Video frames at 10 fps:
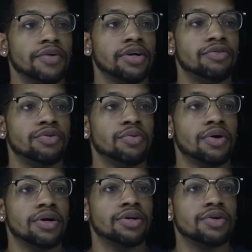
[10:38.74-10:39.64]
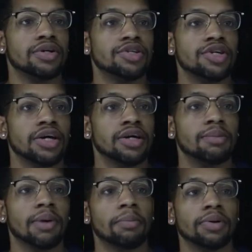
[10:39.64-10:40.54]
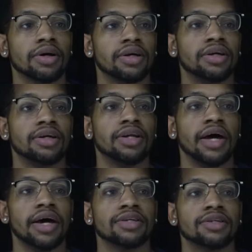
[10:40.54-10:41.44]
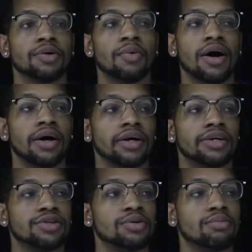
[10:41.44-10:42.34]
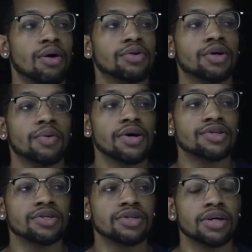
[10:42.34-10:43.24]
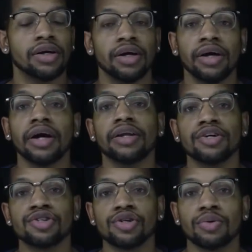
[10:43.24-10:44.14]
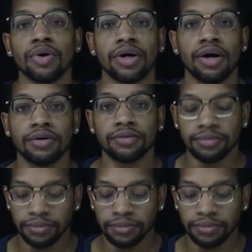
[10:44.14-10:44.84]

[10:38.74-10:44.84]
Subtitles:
And if you want, you can check it by plugging in the x and the y into both equations, and it should work out.